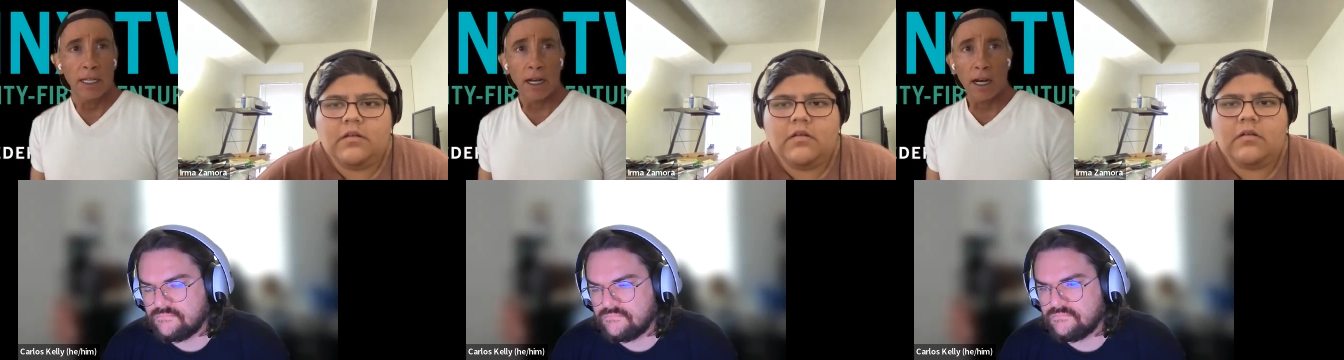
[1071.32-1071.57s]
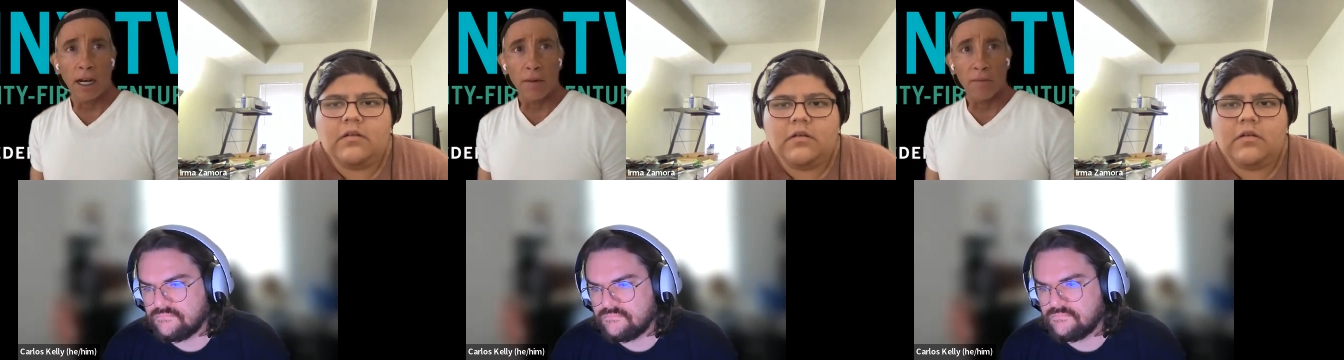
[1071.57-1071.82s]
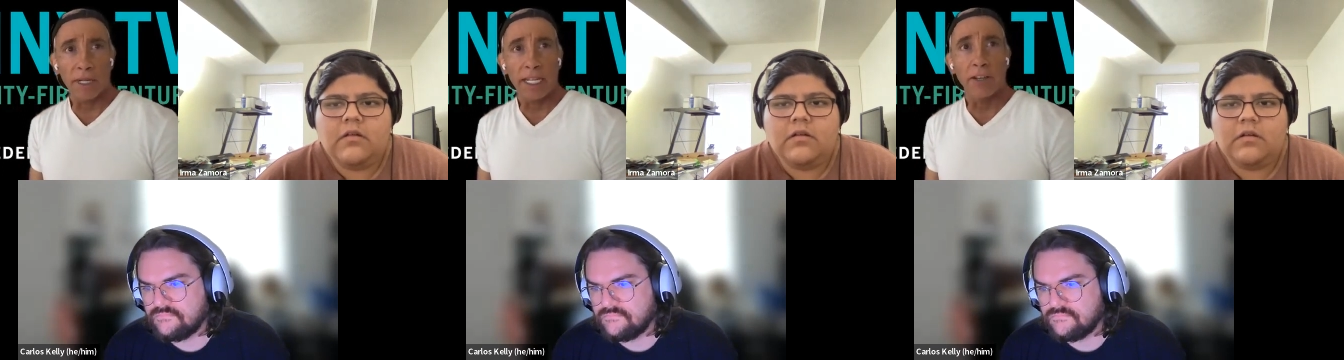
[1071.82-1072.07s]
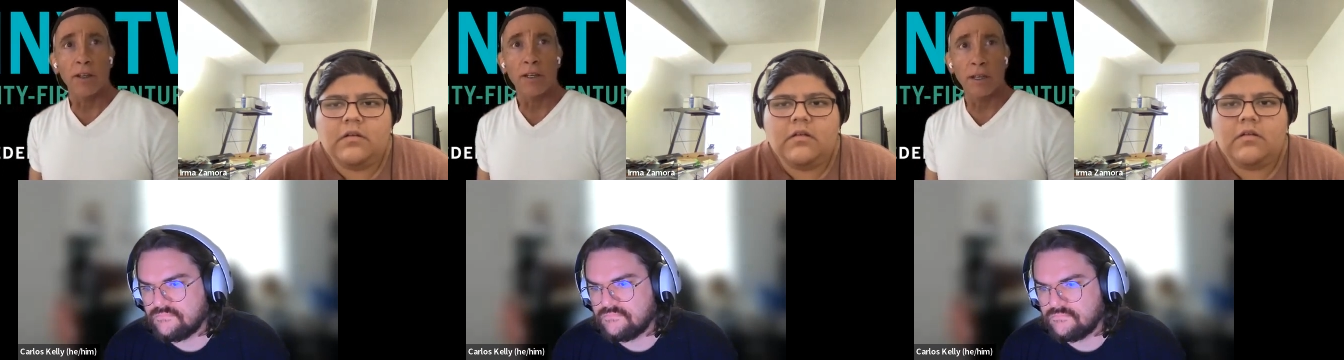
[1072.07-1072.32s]
Speaker 1: um,
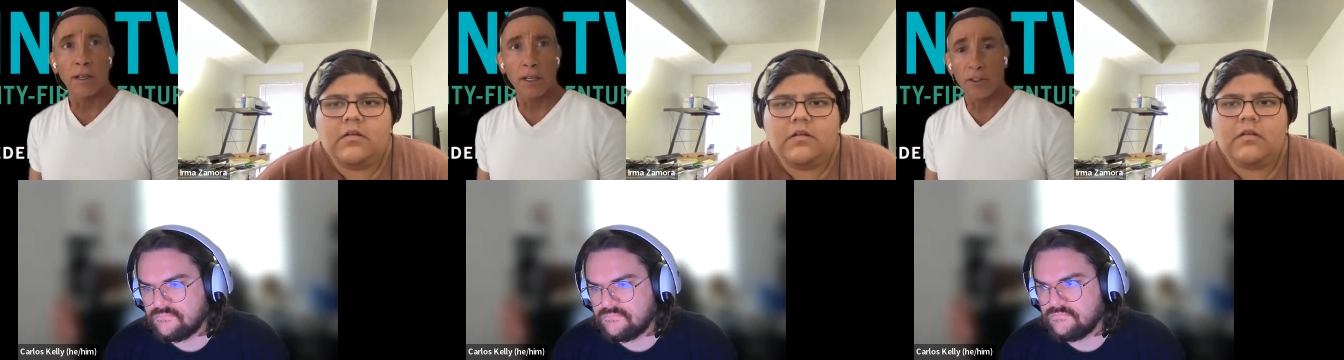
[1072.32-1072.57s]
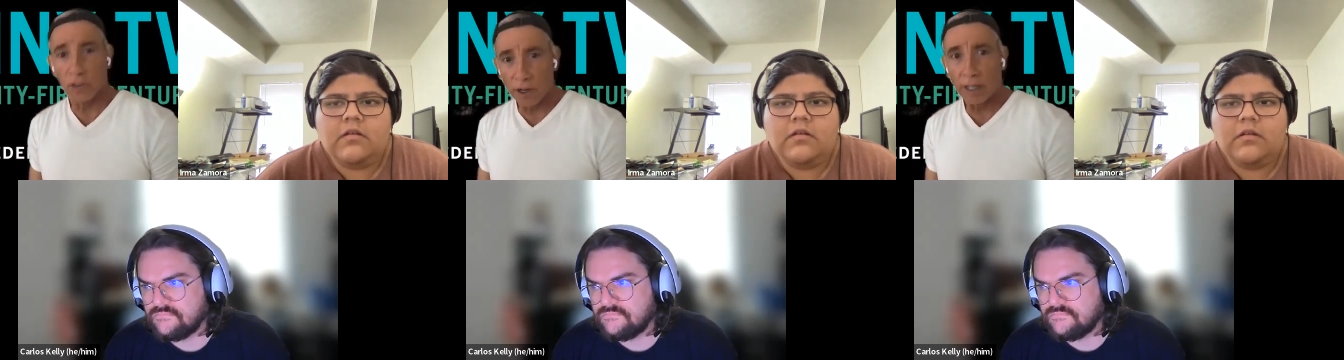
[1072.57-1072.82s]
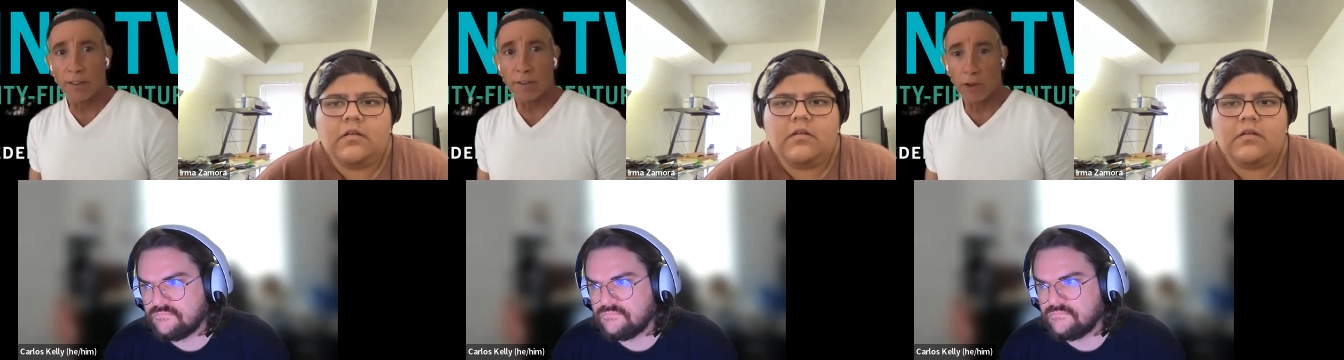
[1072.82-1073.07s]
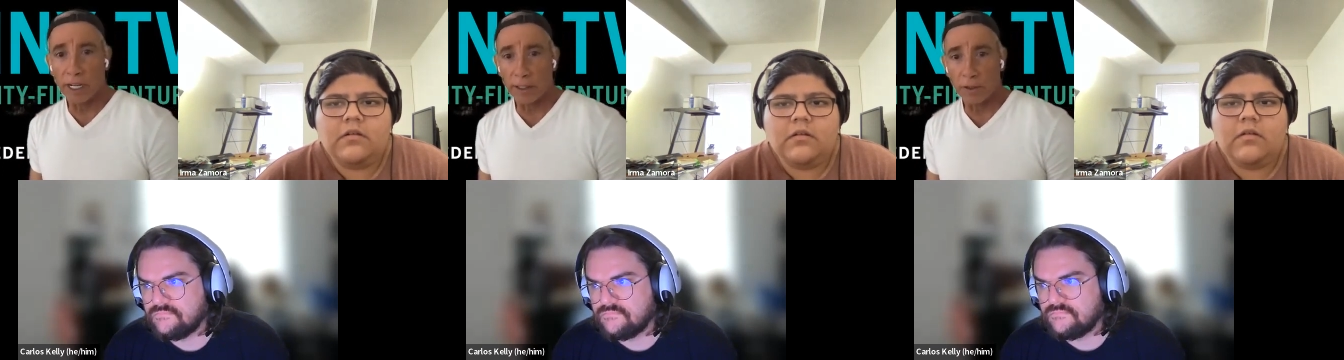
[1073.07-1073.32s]
in
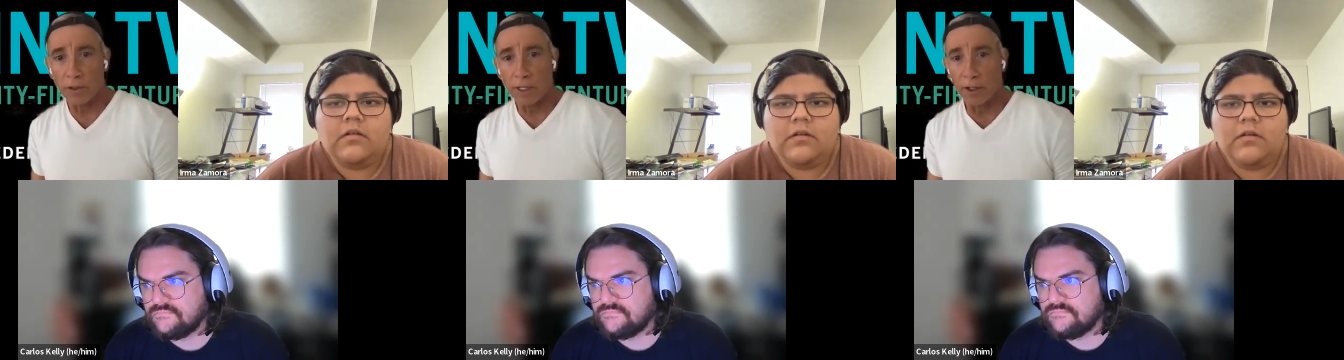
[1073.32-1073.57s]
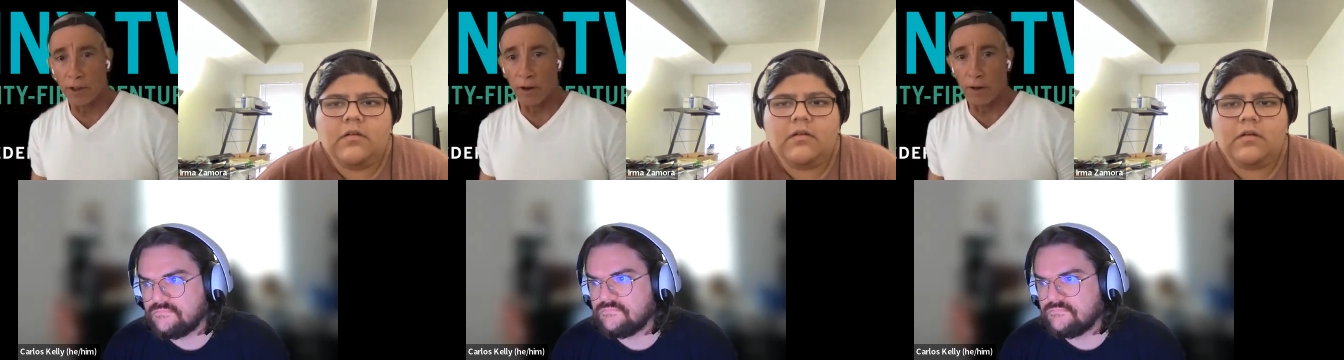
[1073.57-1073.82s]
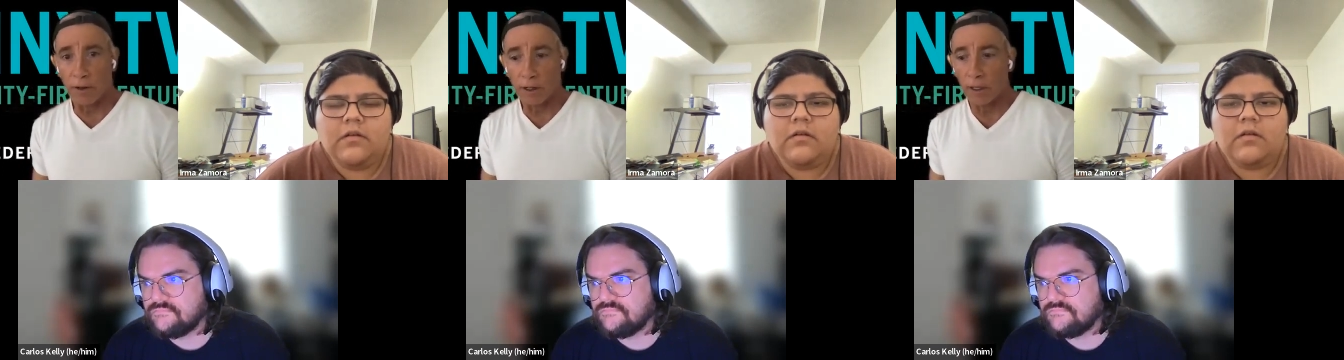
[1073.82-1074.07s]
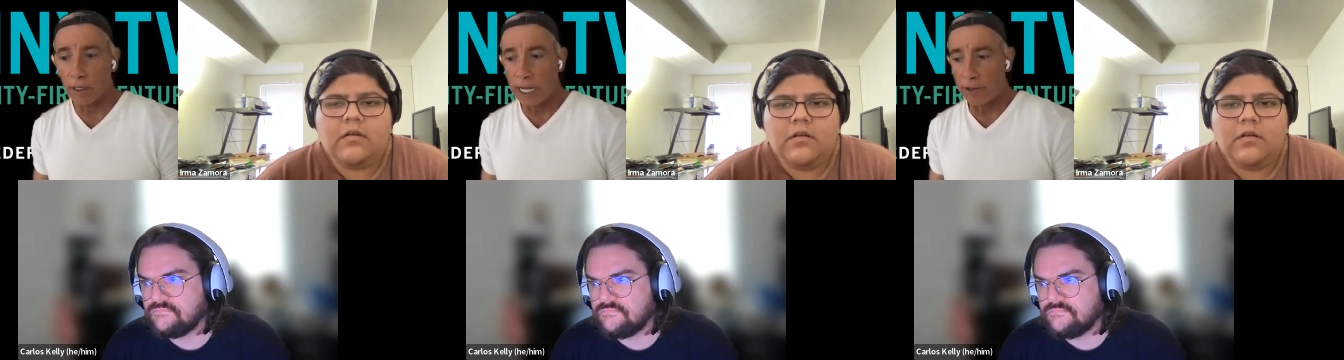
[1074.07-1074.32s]
constructive ways in your
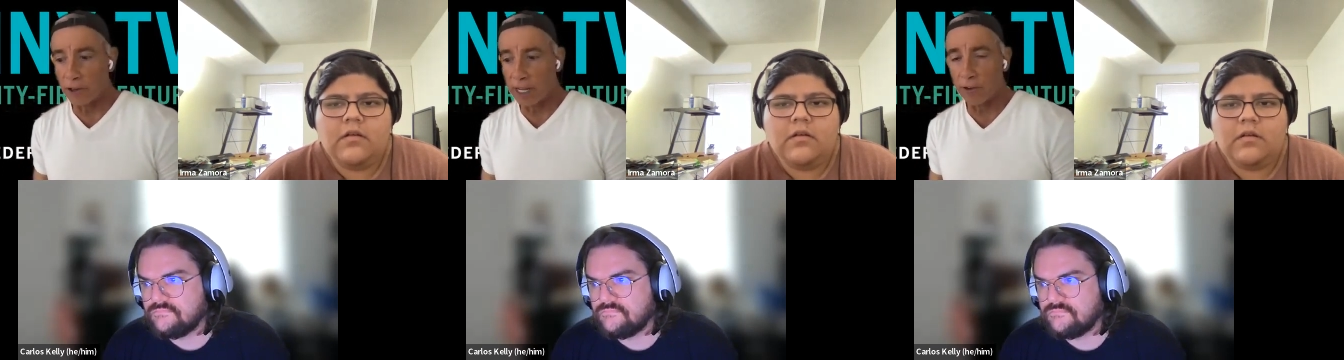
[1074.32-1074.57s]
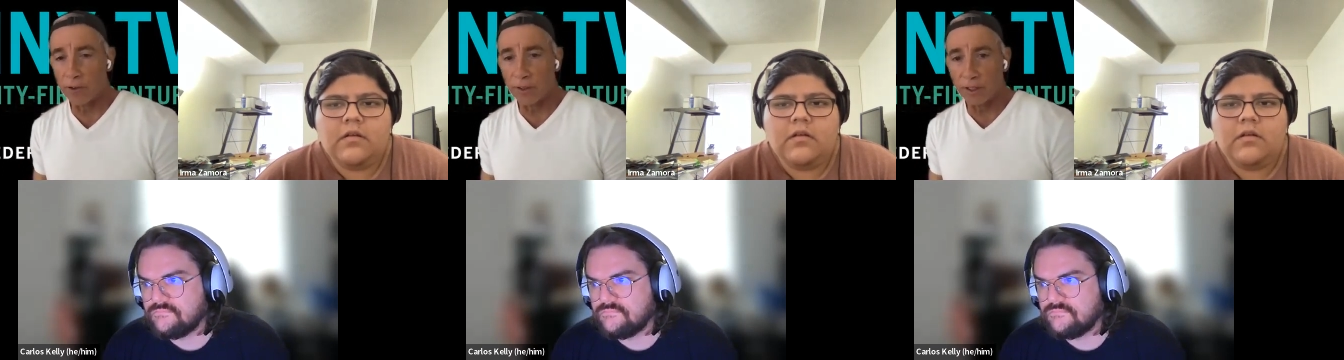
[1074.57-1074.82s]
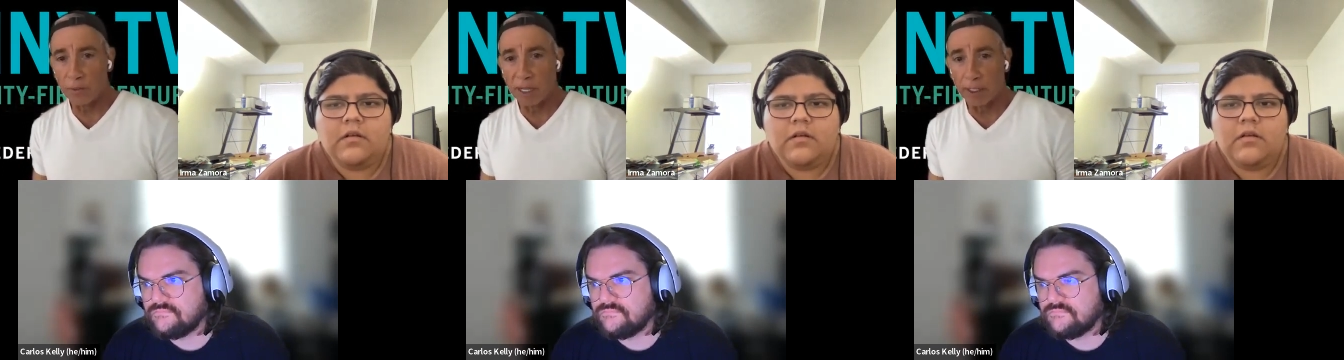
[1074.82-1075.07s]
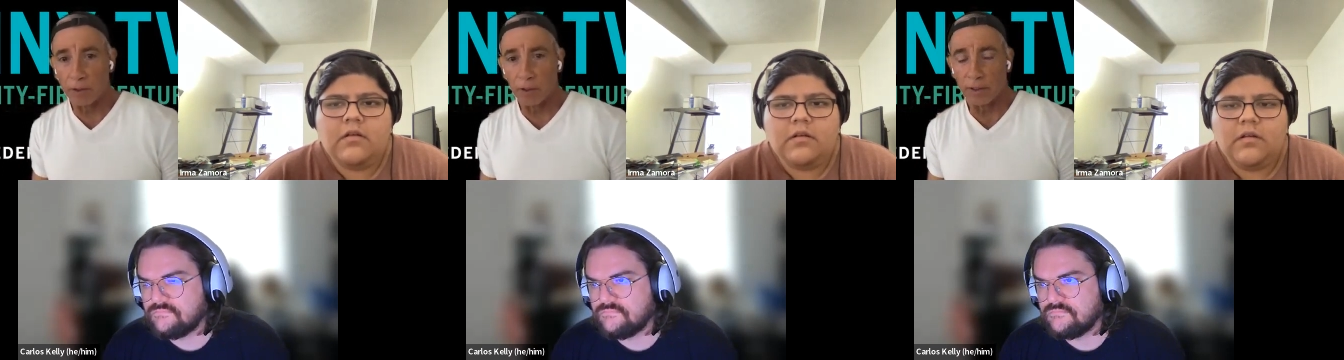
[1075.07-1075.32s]
educational
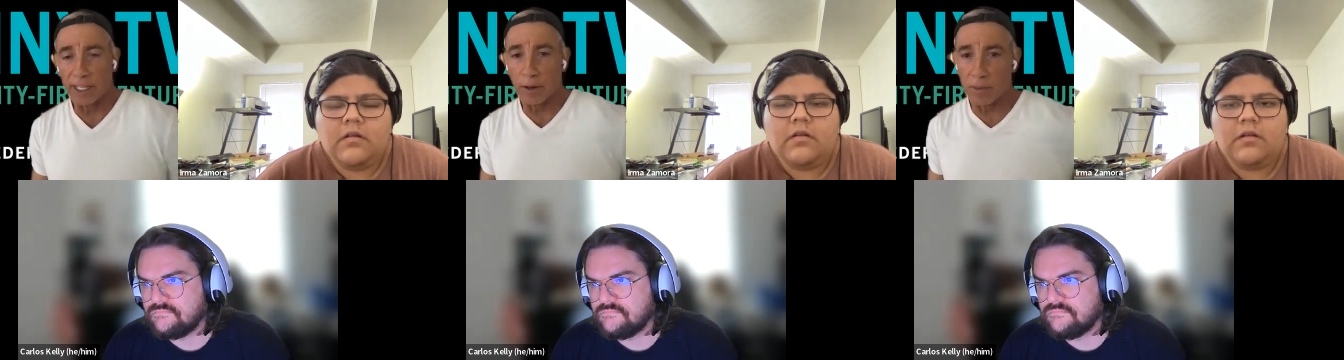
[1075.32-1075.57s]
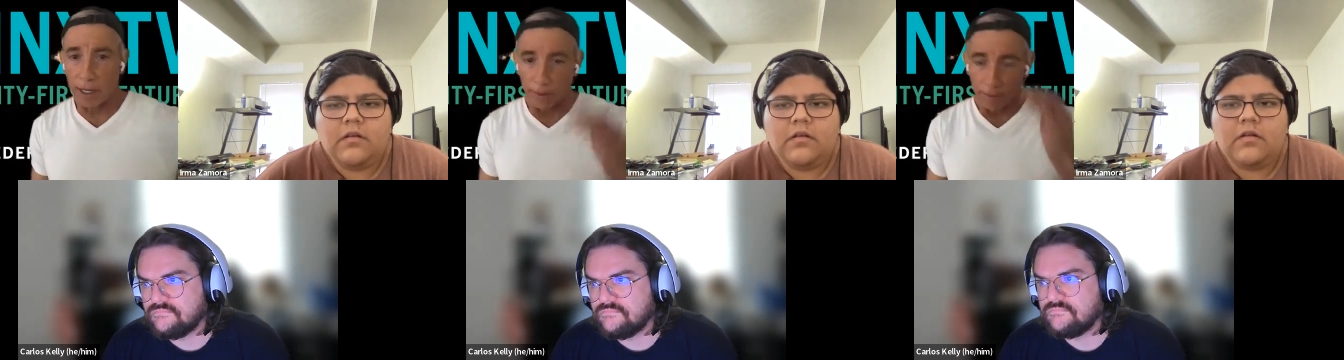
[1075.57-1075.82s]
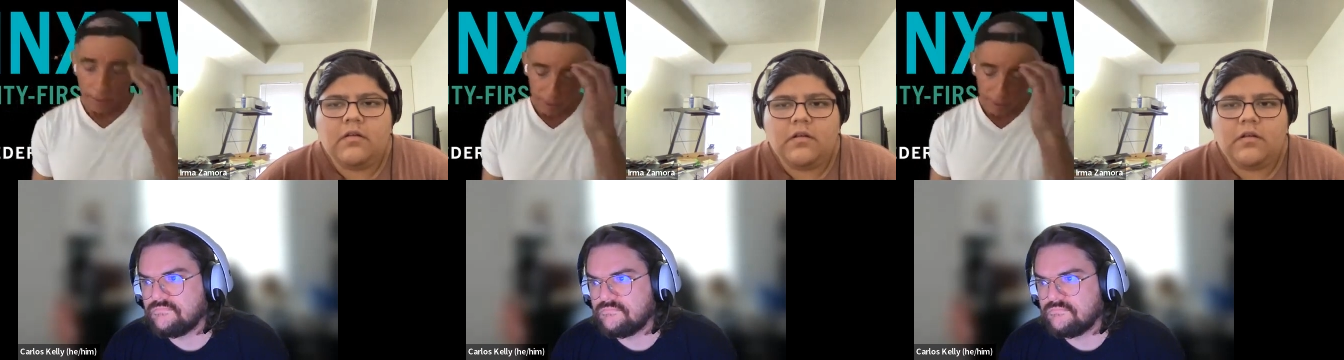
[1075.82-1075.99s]
spaces irma